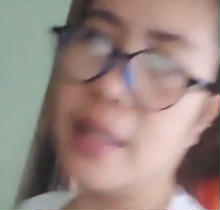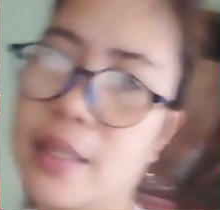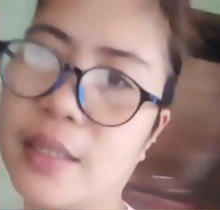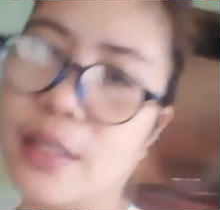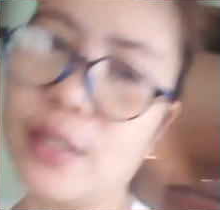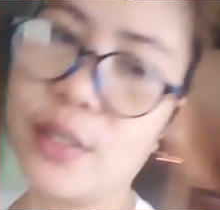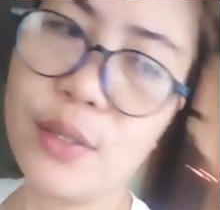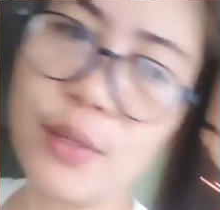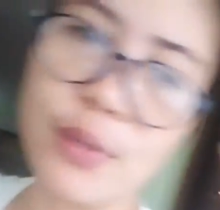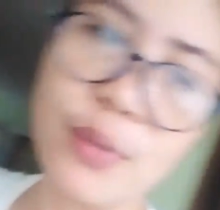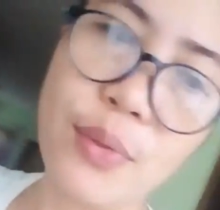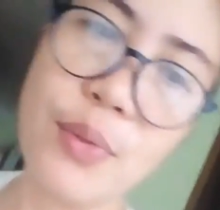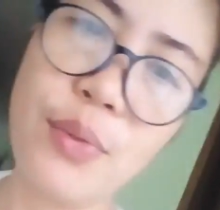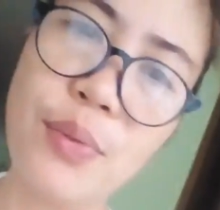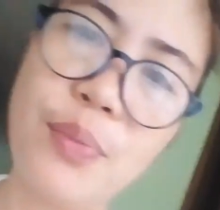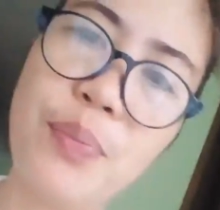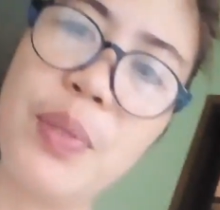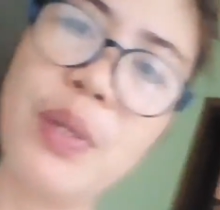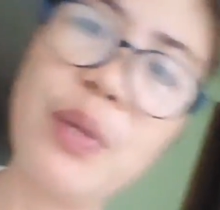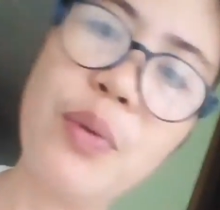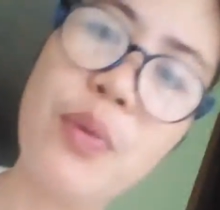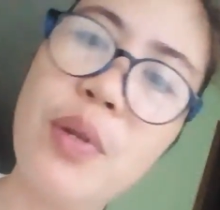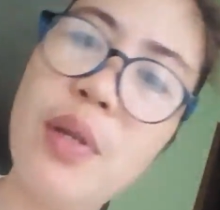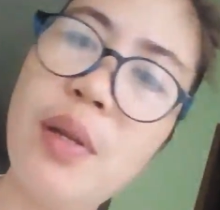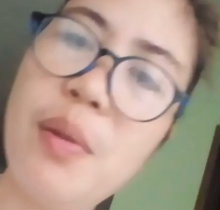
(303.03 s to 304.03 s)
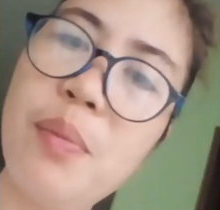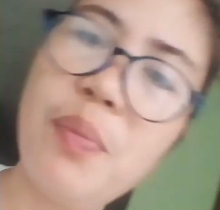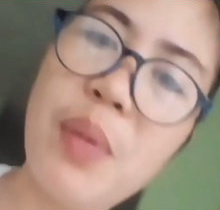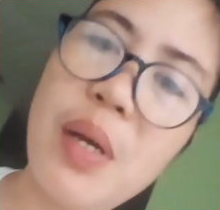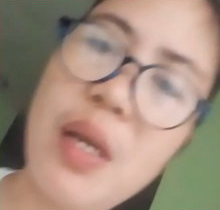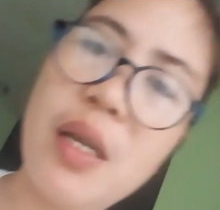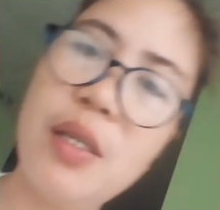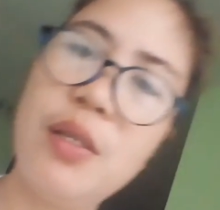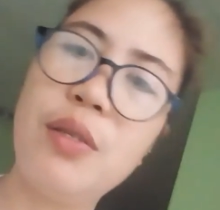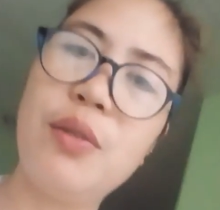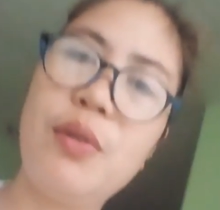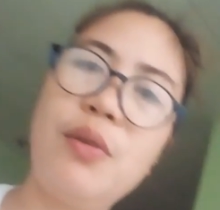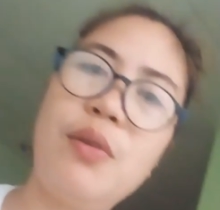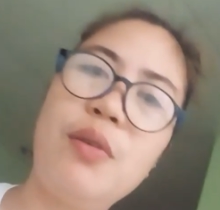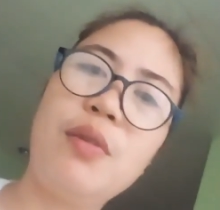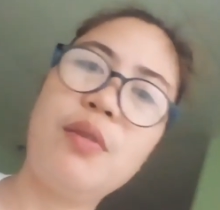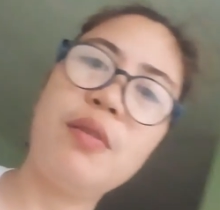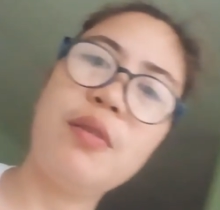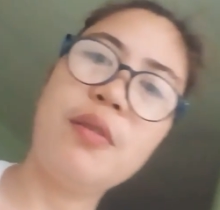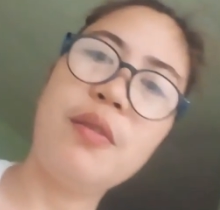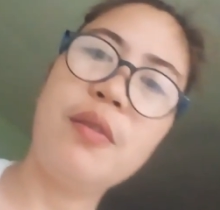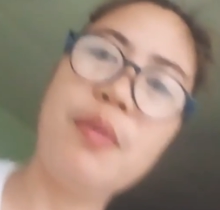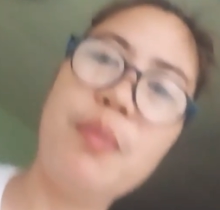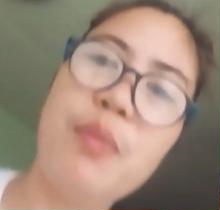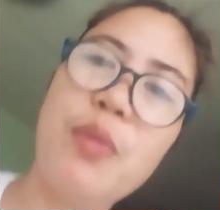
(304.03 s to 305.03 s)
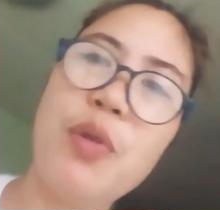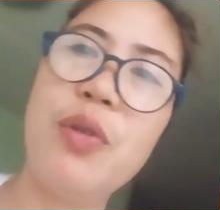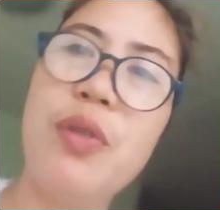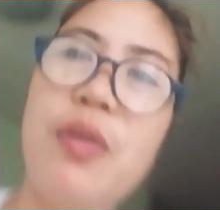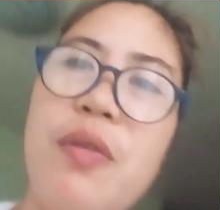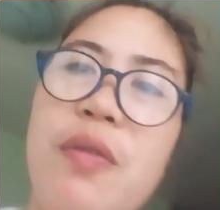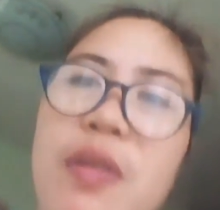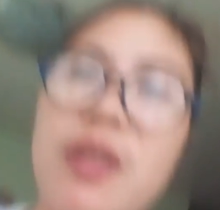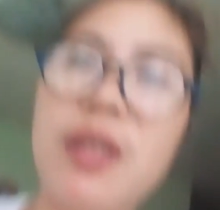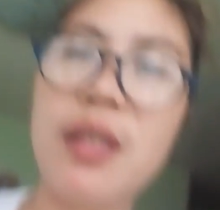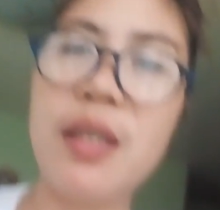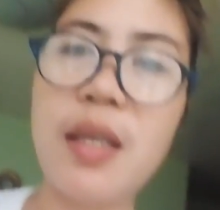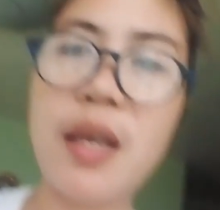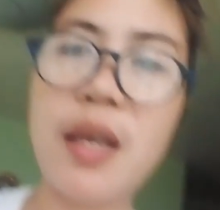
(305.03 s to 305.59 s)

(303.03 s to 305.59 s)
So, pag walang pasok, most of the